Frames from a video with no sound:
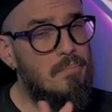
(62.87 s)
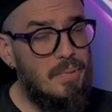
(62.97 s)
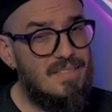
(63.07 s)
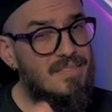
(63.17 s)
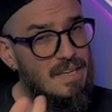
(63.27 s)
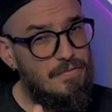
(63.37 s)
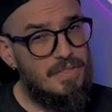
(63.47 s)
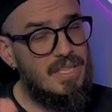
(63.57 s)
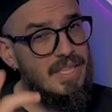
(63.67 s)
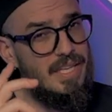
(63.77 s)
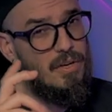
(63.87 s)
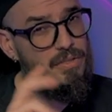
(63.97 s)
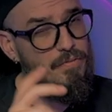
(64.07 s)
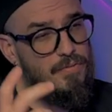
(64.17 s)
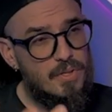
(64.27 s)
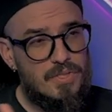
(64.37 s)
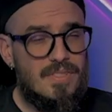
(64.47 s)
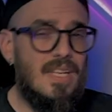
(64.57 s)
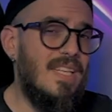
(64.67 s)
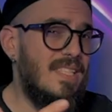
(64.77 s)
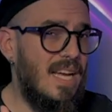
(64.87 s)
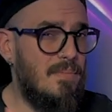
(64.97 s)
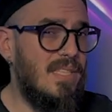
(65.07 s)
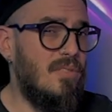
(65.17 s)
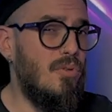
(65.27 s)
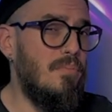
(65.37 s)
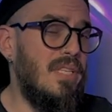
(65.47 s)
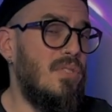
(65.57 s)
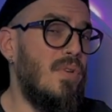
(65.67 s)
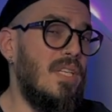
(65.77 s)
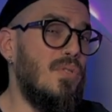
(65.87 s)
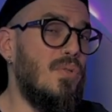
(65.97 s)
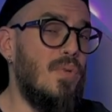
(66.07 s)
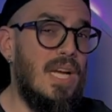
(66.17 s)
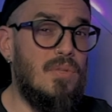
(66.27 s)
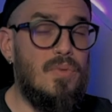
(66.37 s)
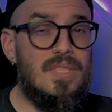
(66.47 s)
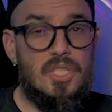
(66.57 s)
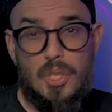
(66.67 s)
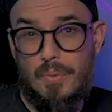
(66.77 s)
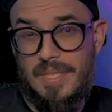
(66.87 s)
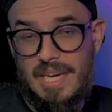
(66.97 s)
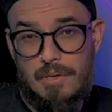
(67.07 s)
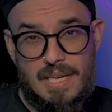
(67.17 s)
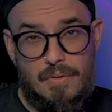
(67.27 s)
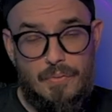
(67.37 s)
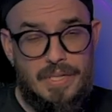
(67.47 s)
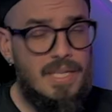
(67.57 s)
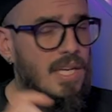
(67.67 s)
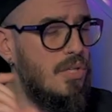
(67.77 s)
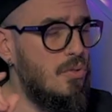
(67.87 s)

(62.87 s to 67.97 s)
But definitely on the first times that you'll be trying to ride with the Shoei Neotec 3,